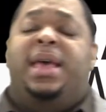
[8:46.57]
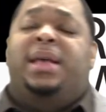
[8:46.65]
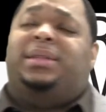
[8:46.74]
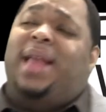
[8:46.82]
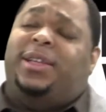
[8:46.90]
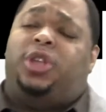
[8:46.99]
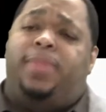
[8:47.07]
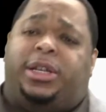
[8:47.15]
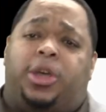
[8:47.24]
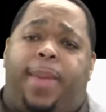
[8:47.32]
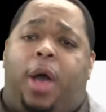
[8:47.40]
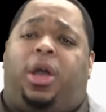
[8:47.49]
It's not so much
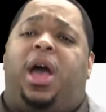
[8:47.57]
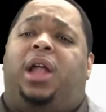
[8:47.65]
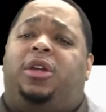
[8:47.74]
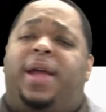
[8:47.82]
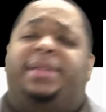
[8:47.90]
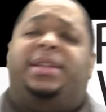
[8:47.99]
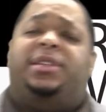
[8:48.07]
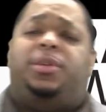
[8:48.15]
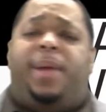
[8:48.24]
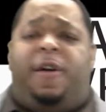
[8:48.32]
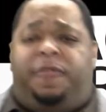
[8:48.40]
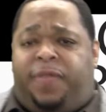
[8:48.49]
about color as it is
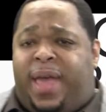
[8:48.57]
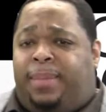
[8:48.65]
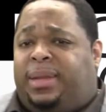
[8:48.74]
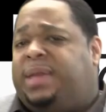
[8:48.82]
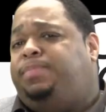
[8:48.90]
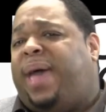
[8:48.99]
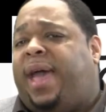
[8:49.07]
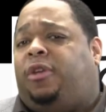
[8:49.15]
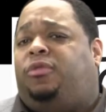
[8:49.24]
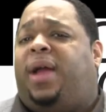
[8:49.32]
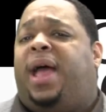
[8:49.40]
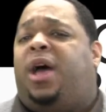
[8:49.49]
about family
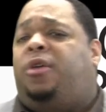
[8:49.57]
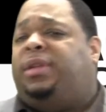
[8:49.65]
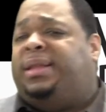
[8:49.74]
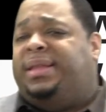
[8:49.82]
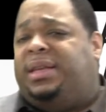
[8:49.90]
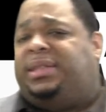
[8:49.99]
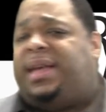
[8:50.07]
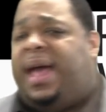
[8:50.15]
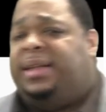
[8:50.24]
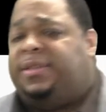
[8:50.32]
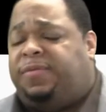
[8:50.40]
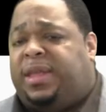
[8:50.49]
background and these
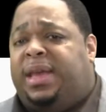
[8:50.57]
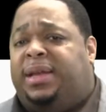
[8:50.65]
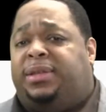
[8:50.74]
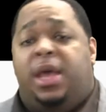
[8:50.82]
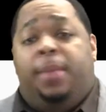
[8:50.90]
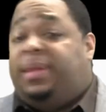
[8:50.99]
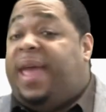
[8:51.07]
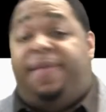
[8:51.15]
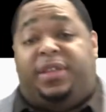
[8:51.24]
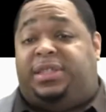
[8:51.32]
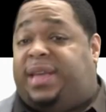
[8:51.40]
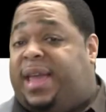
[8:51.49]
kinds of things, but they have
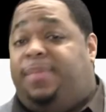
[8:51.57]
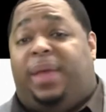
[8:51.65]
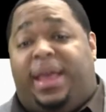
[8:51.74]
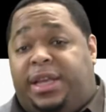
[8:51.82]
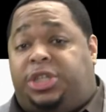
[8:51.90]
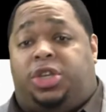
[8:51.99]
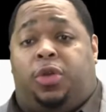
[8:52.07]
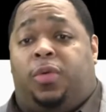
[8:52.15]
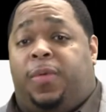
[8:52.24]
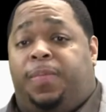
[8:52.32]
the same issue.